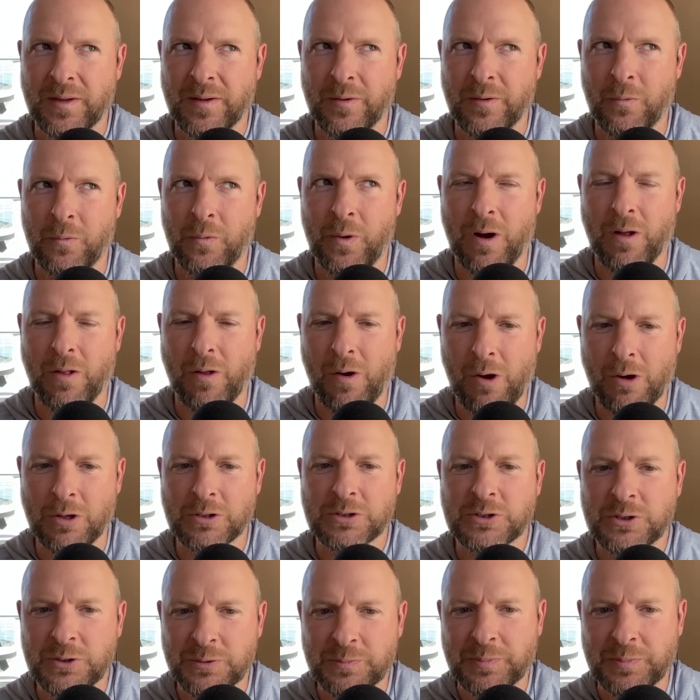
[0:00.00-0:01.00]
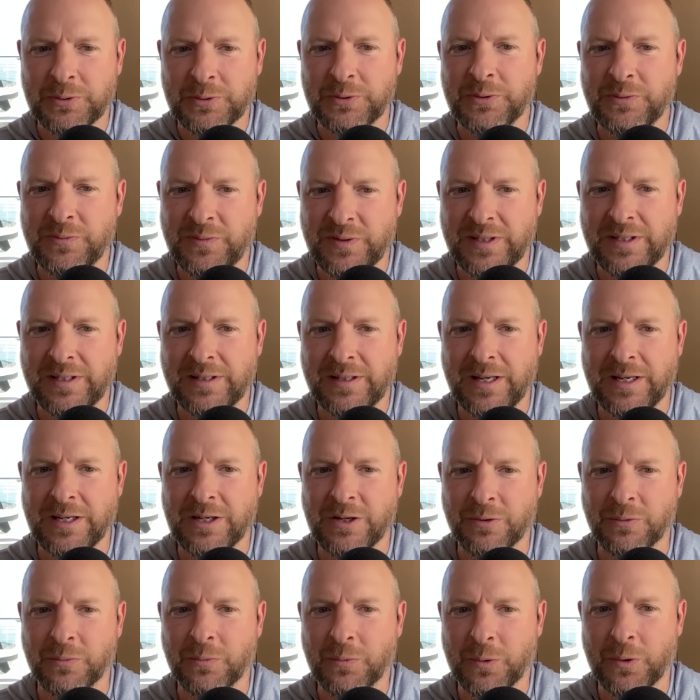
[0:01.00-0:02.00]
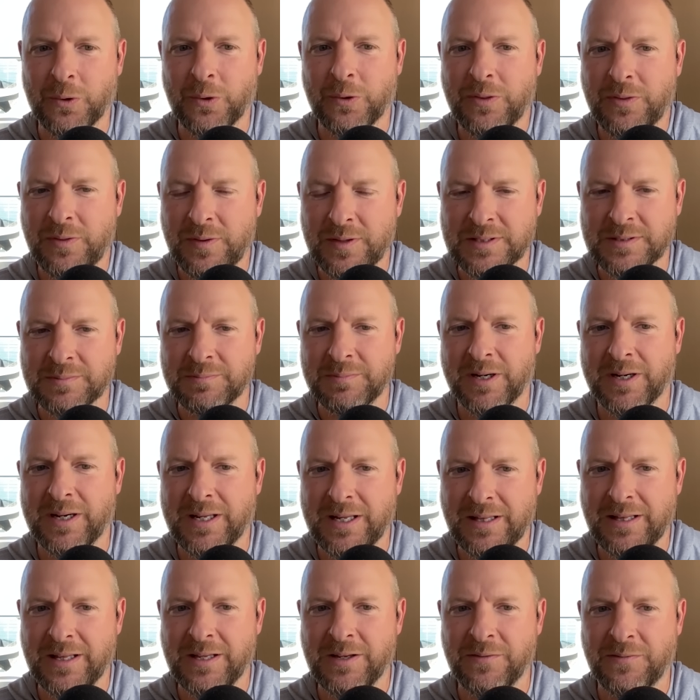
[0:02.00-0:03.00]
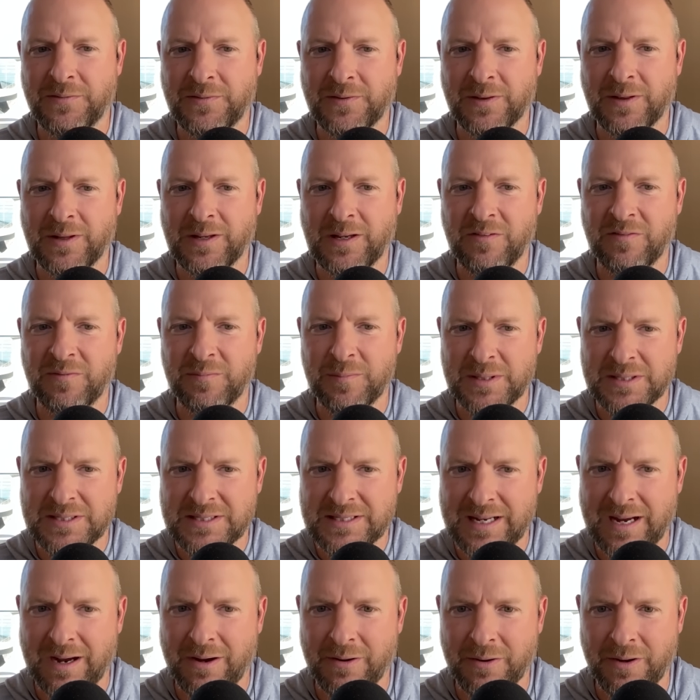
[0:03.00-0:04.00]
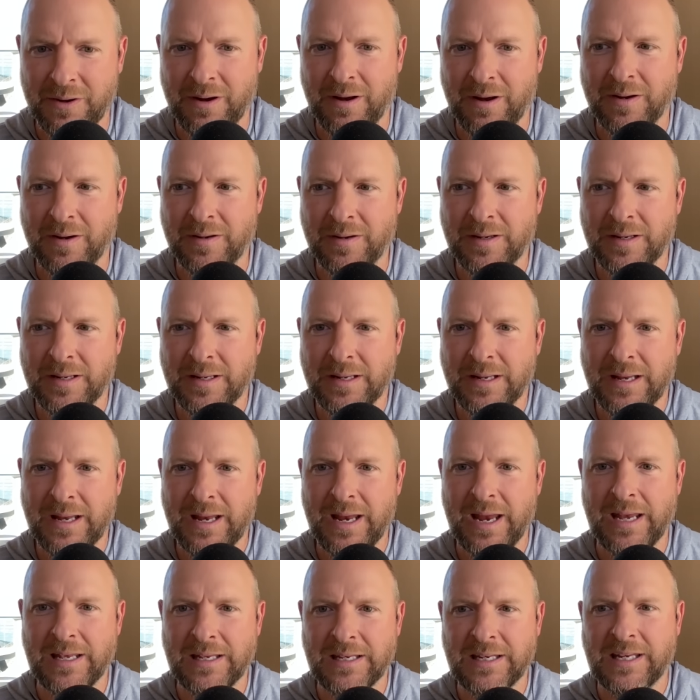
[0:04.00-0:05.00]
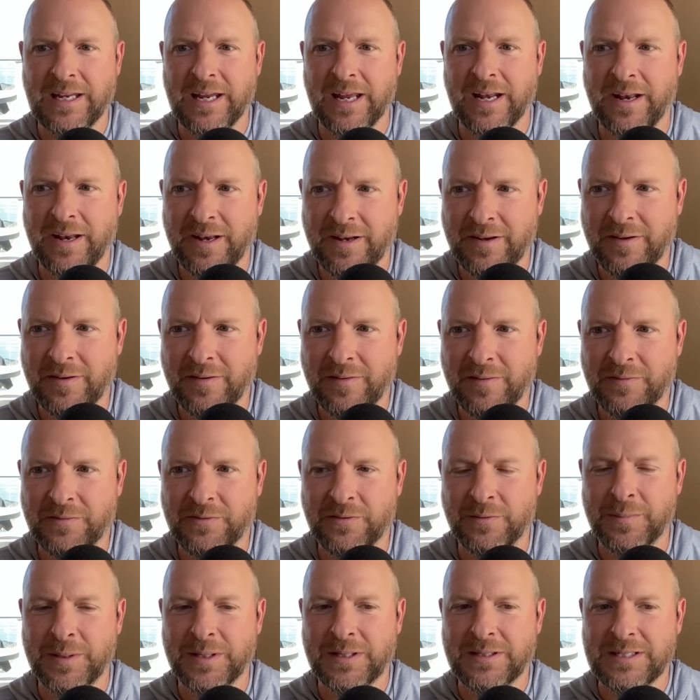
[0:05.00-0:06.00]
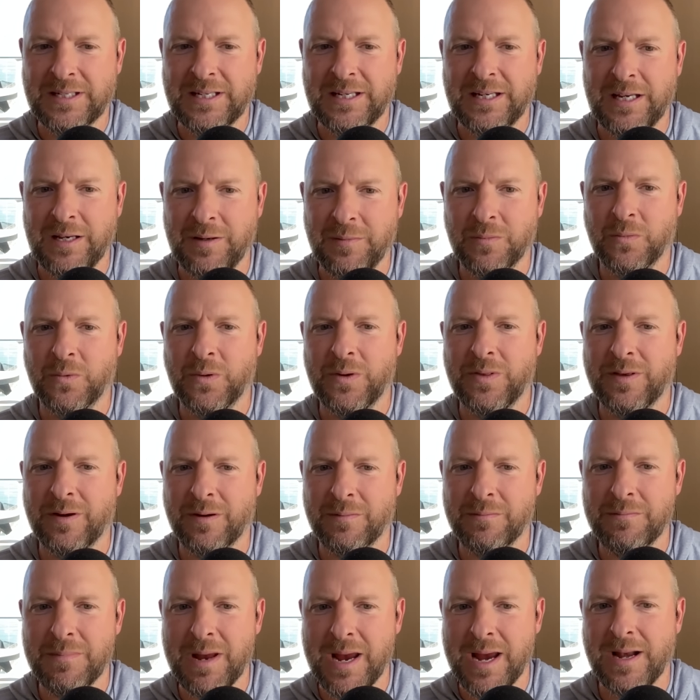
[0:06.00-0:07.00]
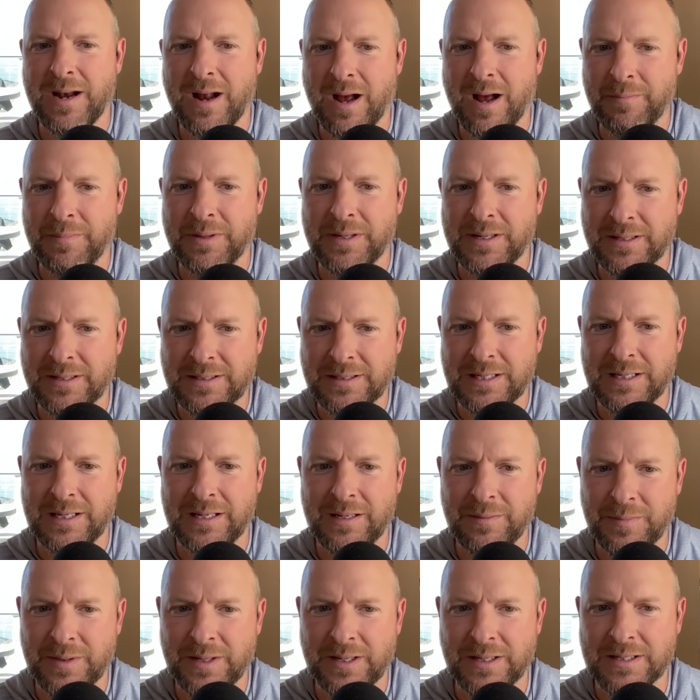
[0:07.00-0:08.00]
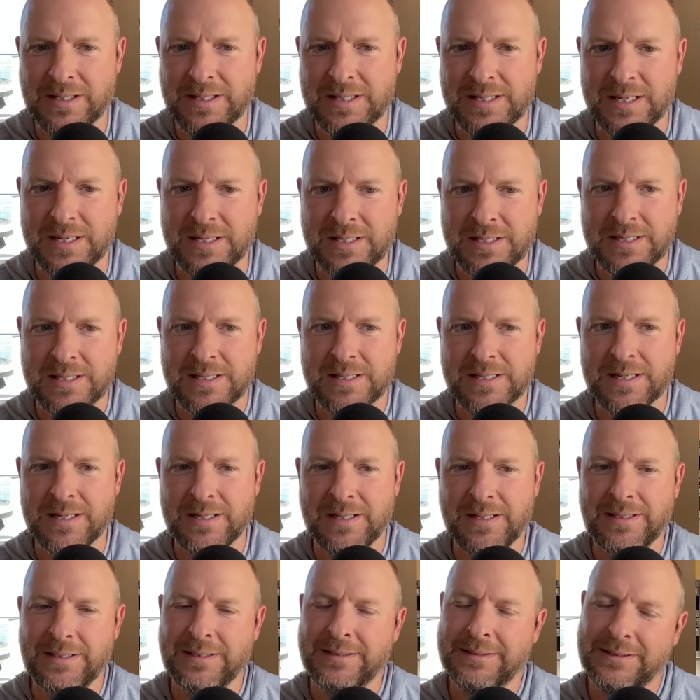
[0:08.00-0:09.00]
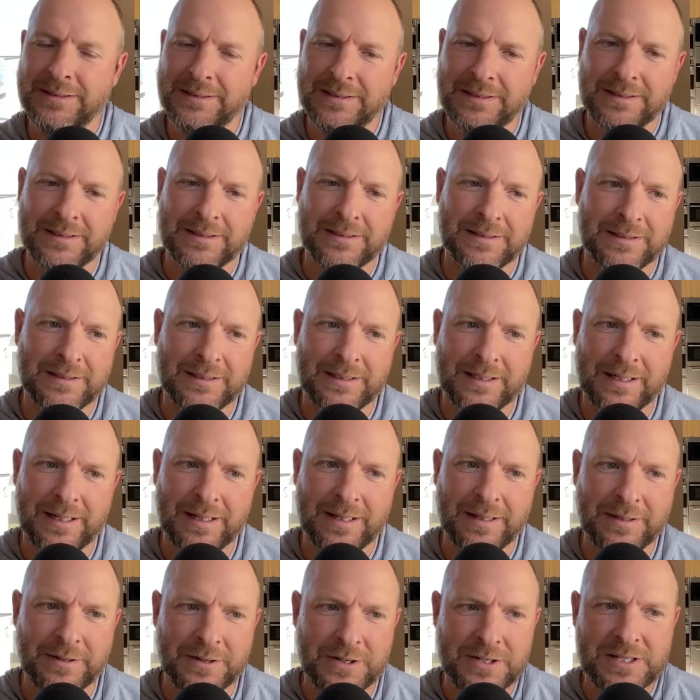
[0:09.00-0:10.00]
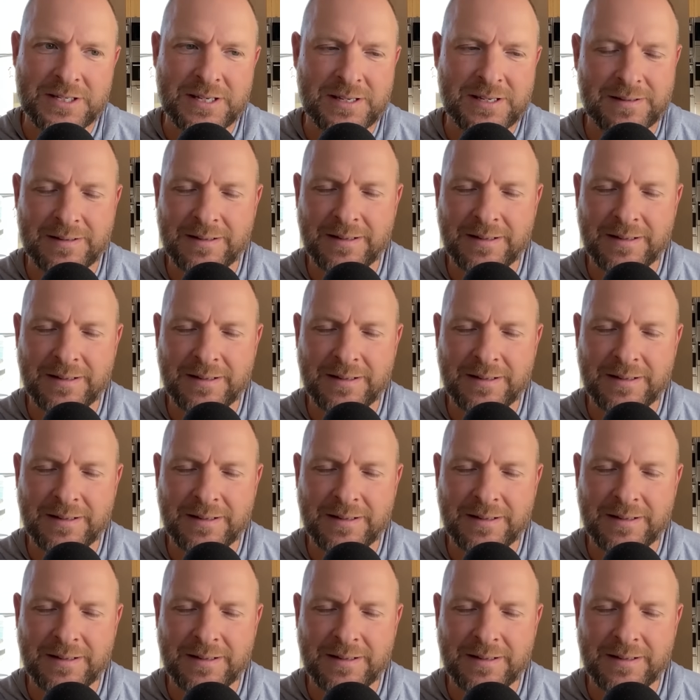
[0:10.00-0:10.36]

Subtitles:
while also proving that you're worth this money that you feel like you've missed out on, and get it from a team when there may not be a team that exists? There's